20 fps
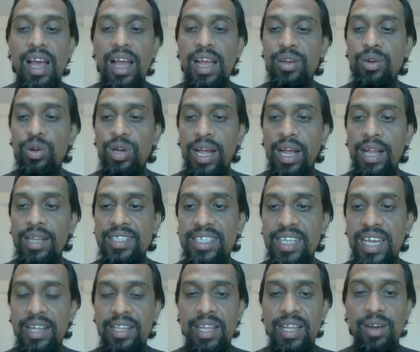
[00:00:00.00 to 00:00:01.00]
You can
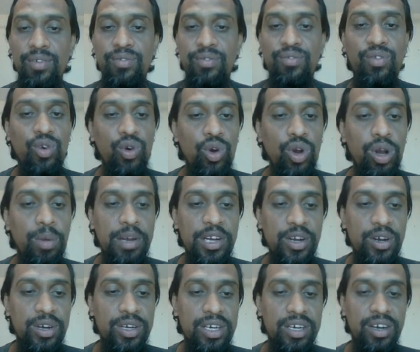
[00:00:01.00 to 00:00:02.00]
check the full
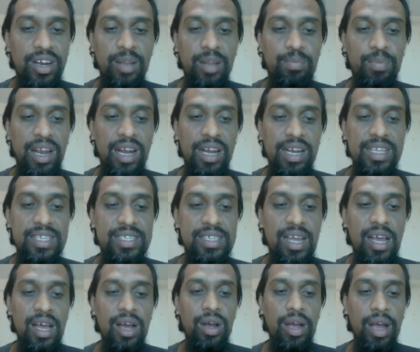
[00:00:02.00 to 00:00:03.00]
video tutorial playlist
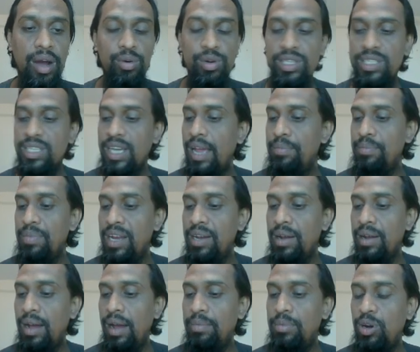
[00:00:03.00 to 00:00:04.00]
which I made
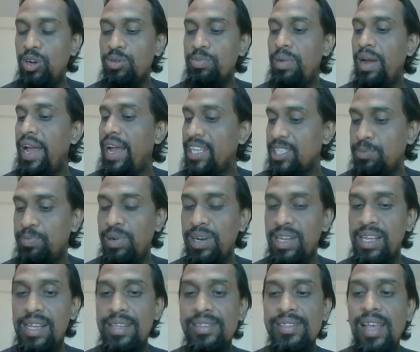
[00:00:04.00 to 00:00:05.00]
about my
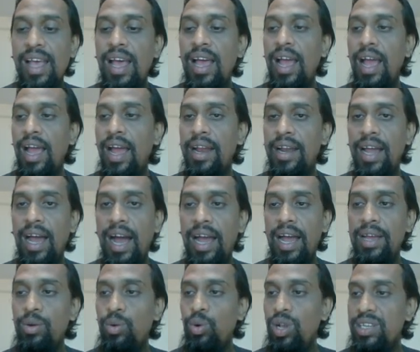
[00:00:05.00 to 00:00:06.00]
experience, and
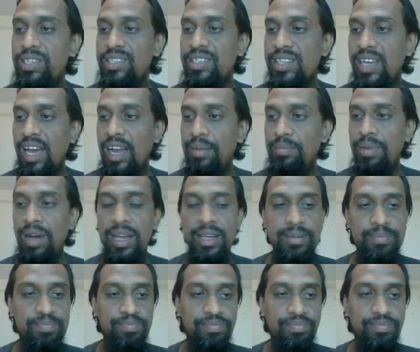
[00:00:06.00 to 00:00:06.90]
I will share my